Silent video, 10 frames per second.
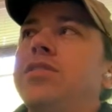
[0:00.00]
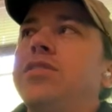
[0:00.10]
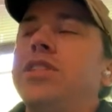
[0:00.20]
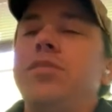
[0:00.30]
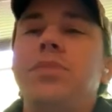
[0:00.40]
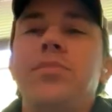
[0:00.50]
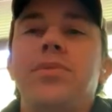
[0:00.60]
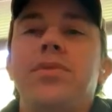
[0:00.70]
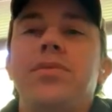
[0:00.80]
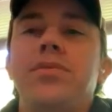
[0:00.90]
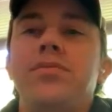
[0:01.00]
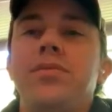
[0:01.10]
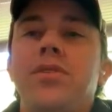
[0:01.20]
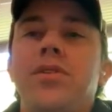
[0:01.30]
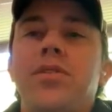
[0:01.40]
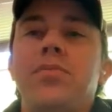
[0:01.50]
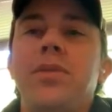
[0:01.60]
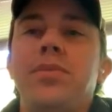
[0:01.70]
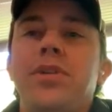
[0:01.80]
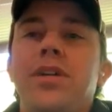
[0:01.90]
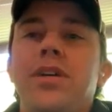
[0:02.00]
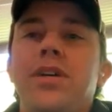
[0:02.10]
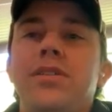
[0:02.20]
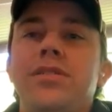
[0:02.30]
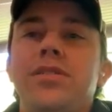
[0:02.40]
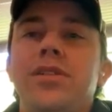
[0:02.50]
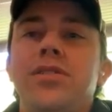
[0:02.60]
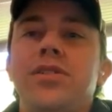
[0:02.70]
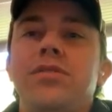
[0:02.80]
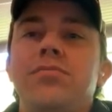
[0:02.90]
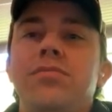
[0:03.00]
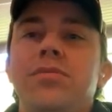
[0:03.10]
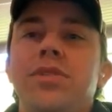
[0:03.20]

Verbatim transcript: just get people, all the people that uh, you know, just